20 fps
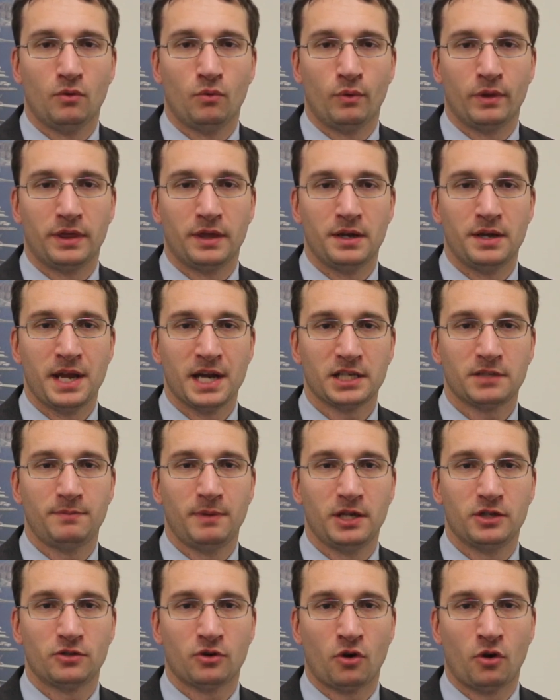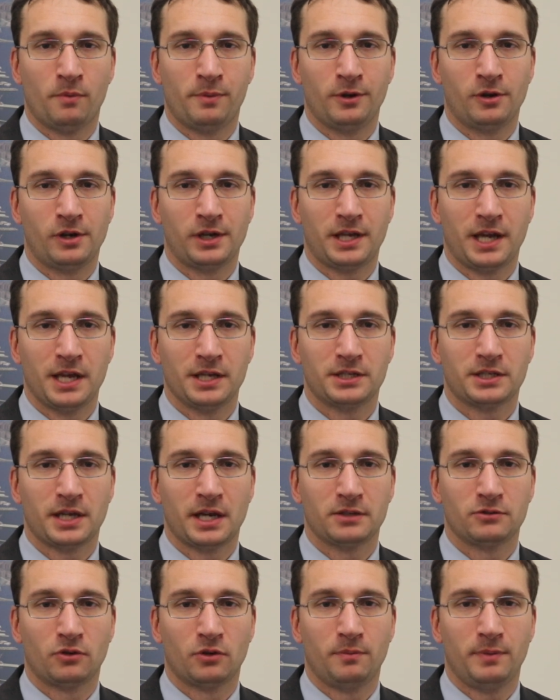With the next major opioid case
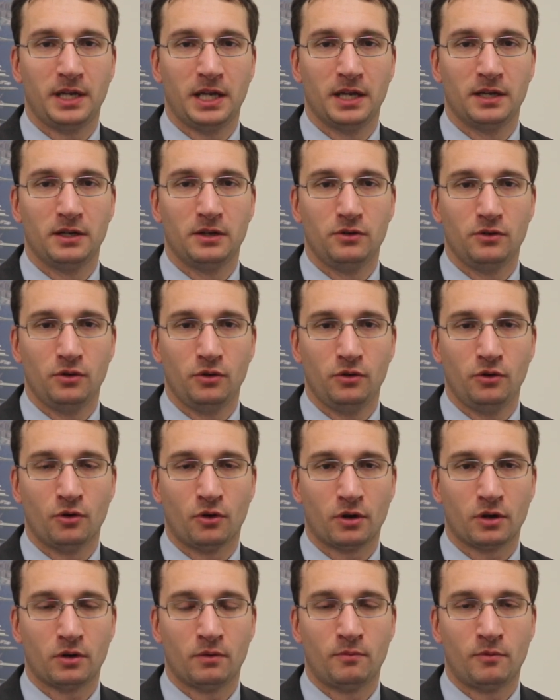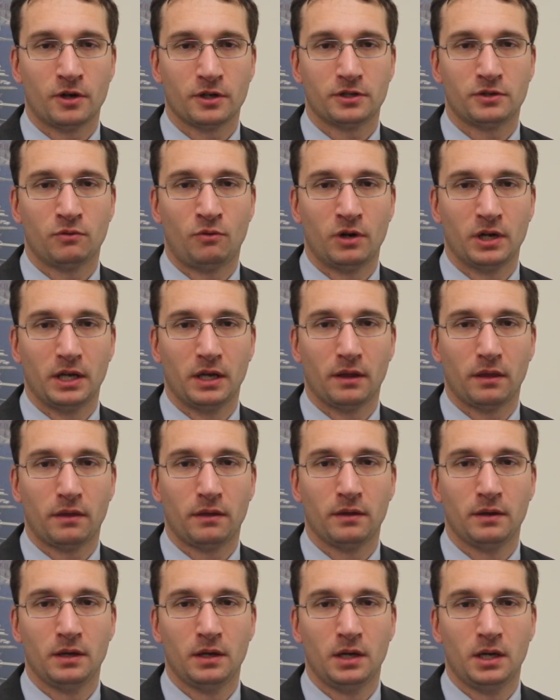scheduled to begin in New York on March 20th,
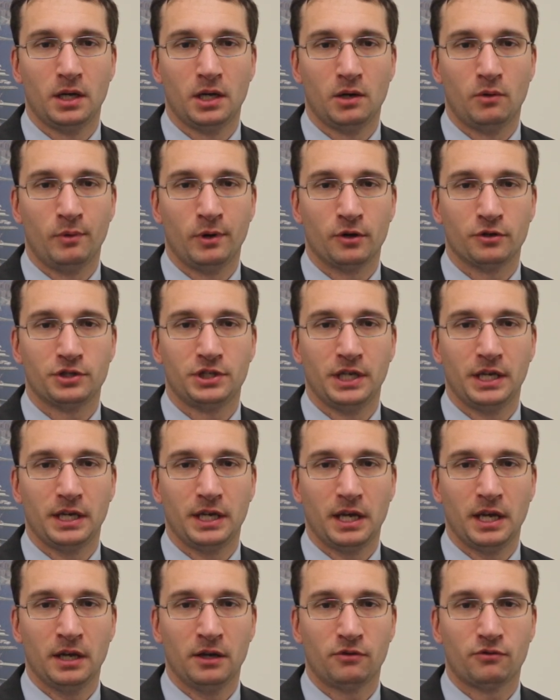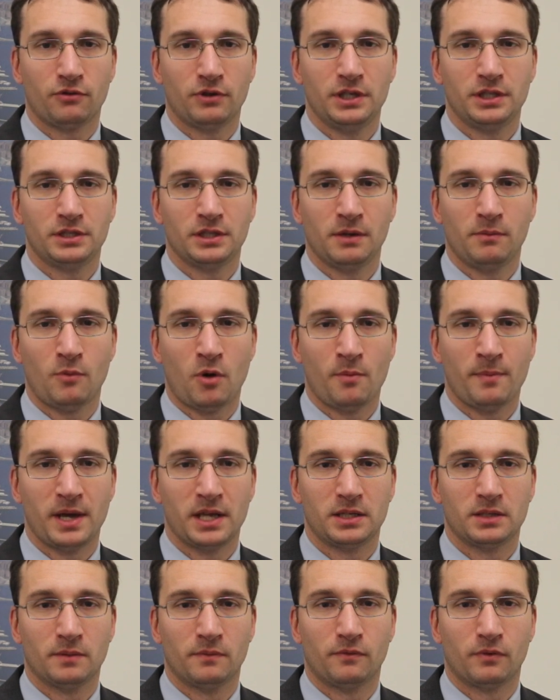we are seeing increasing
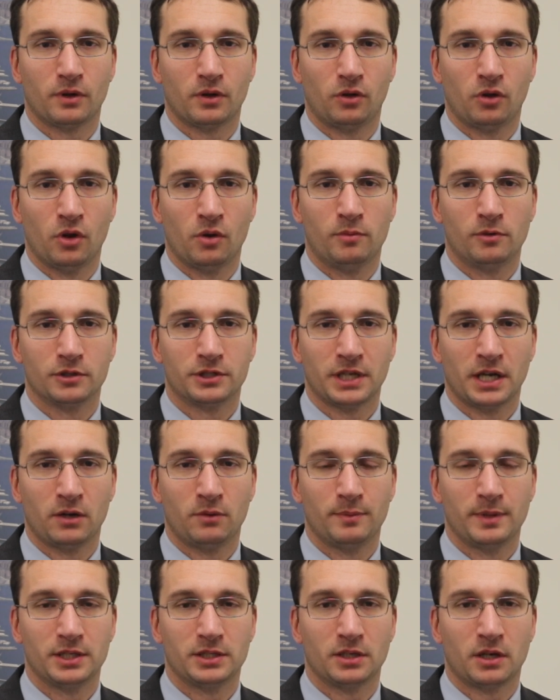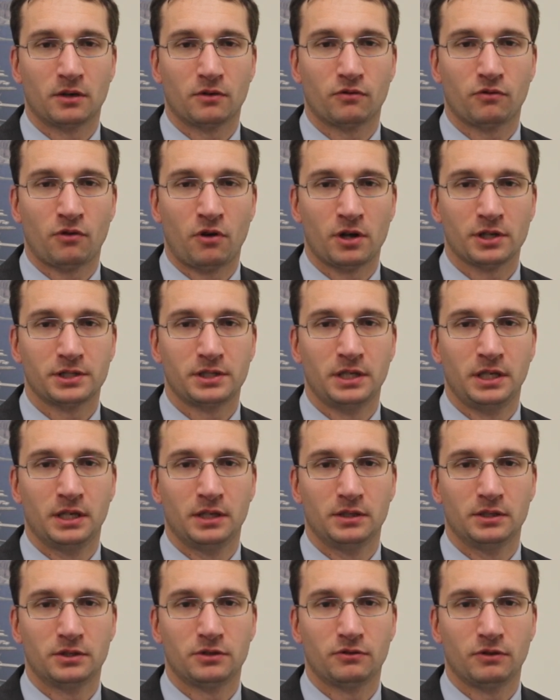momentum for global settlements across the
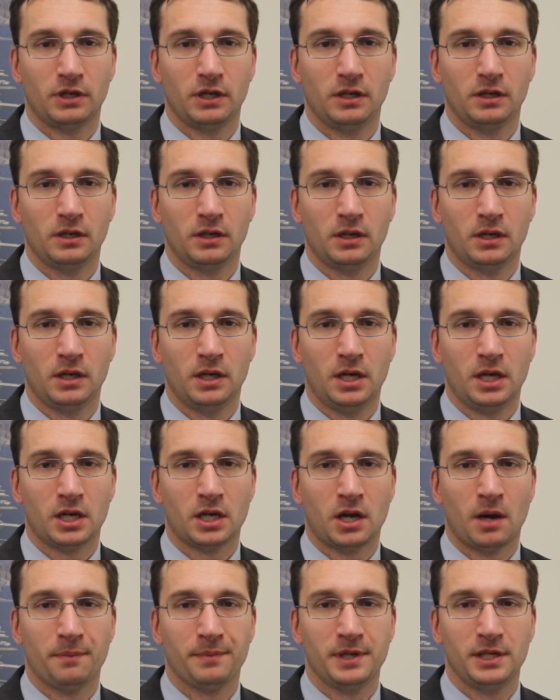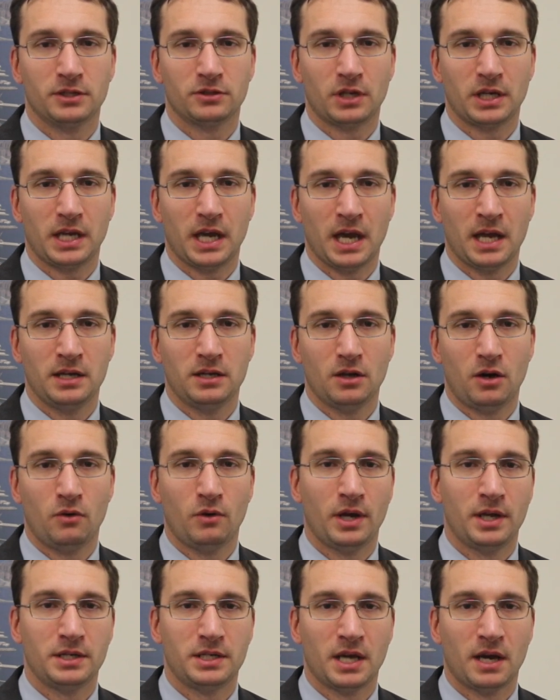industry. Companies like
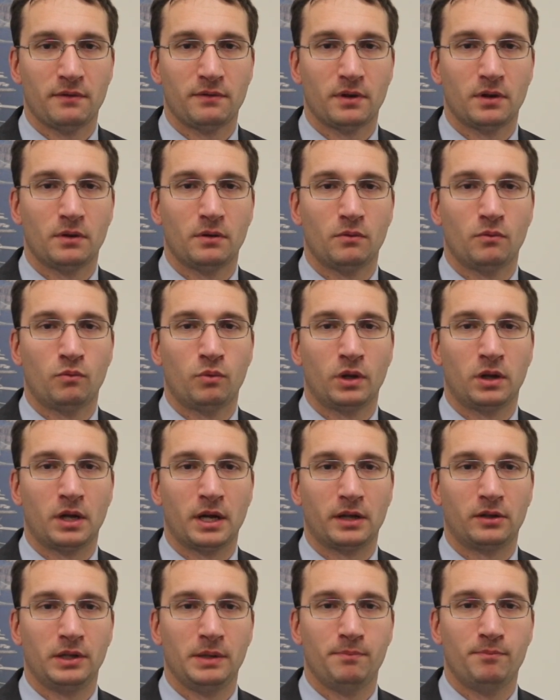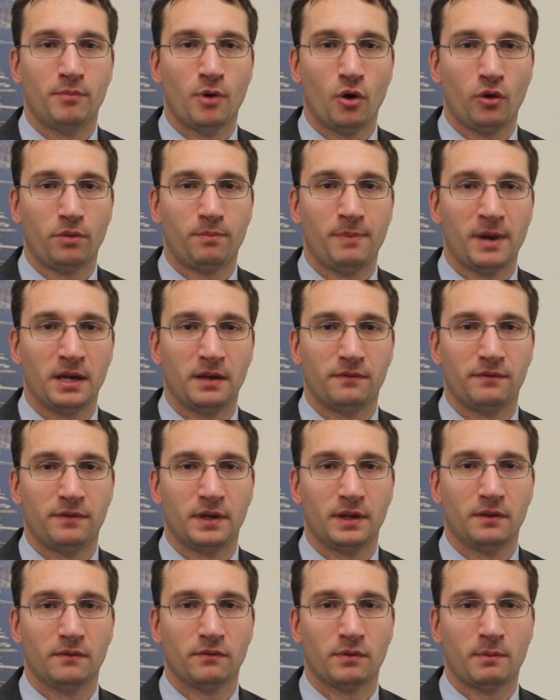Endo and Teva would likely both
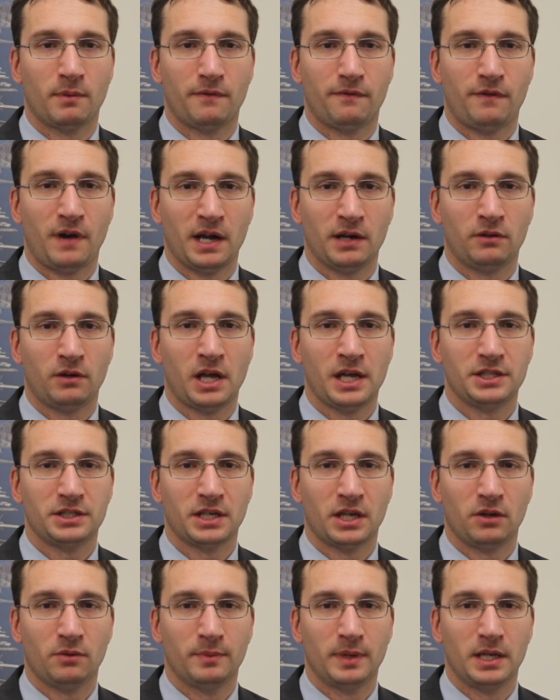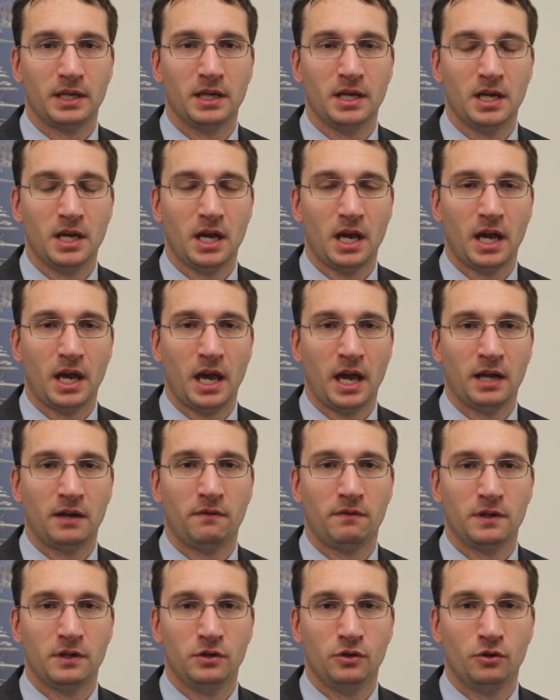benefit from a finalized settlement ahead
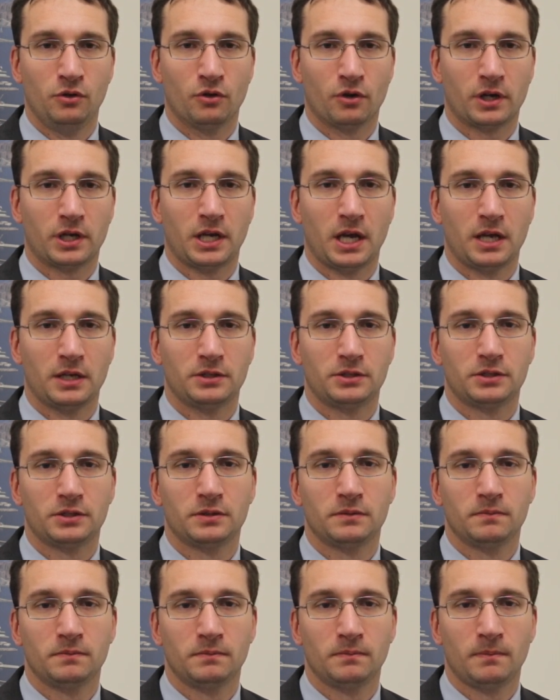of the New York case.